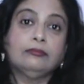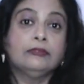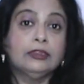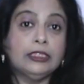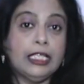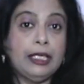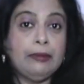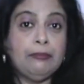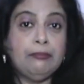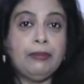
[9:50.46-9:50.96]

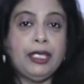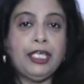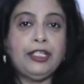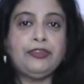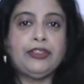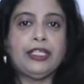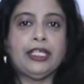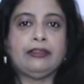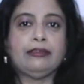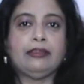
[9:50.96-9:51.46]

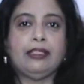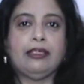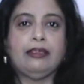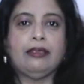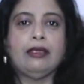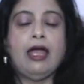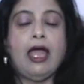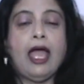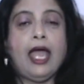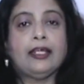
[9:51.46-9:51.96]
Immediately,
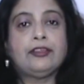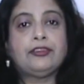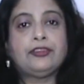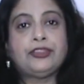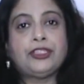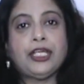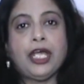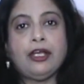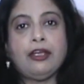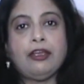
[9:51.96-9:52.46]
a
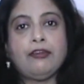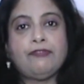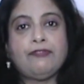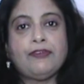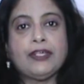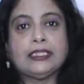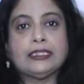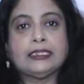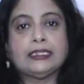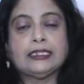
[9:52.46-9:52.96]

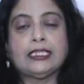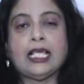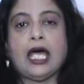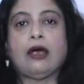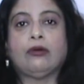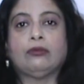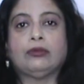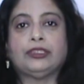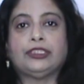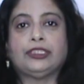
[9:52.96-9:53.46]
terrific
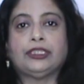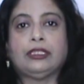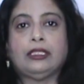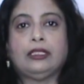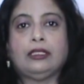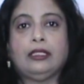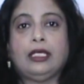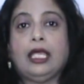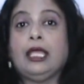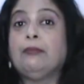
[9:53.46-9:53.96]
sound
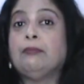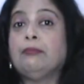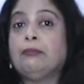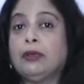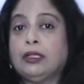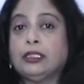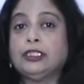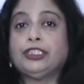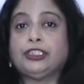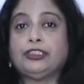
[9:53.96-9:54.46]

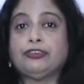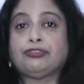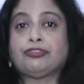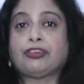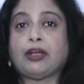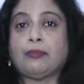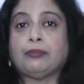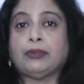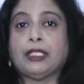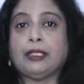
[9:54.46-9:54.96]
emerged
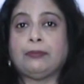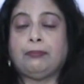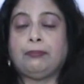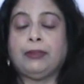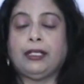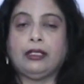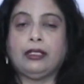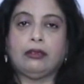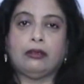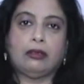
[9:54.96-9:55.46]
from that
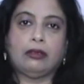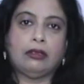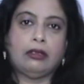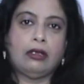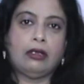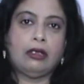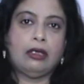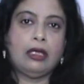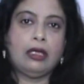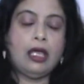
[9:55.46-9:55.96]
pillar.
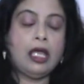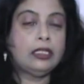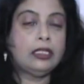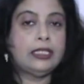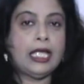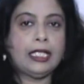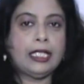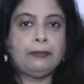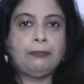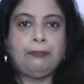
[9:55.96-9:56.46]

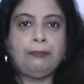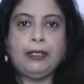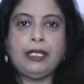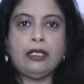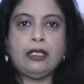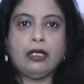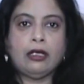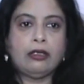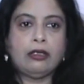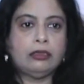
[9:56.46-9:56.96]
That
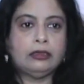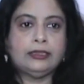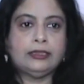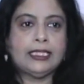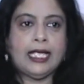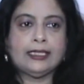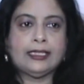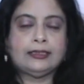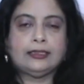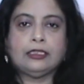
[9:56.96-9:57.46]
pillar
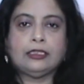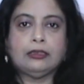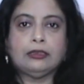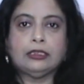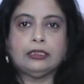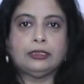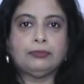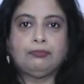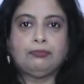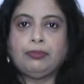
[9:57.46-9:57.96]
just
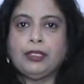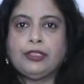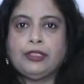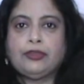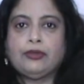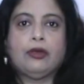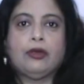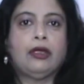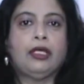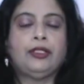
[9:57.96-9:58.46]

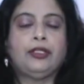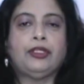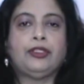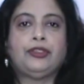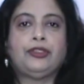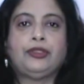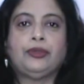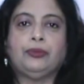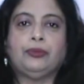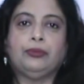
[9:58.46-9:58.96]
split
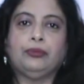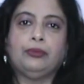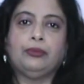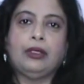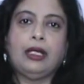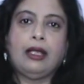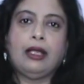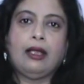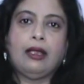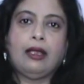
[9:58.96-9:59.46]
into two,
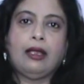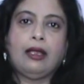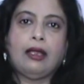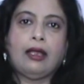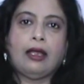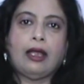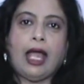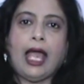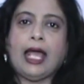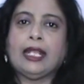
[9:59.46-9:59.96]

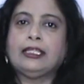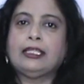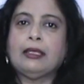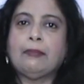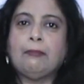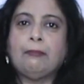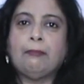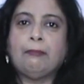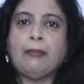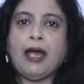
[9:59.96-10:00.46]
and the
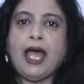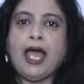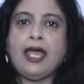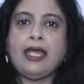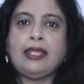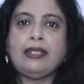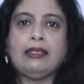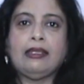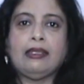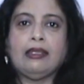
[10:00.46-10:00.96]

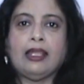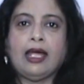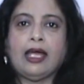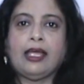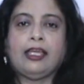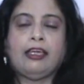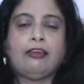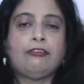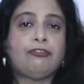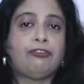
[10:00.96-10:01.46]

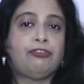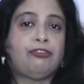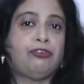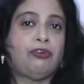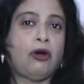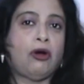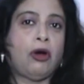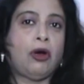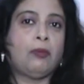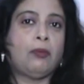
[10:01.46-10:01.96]
man-lion
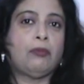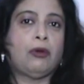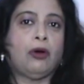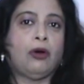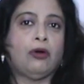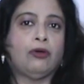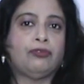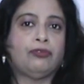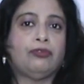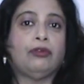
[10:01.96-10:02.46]
form
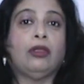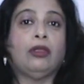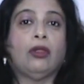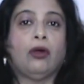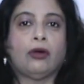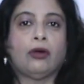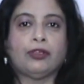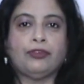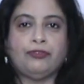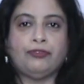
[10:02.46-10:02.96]
of Lord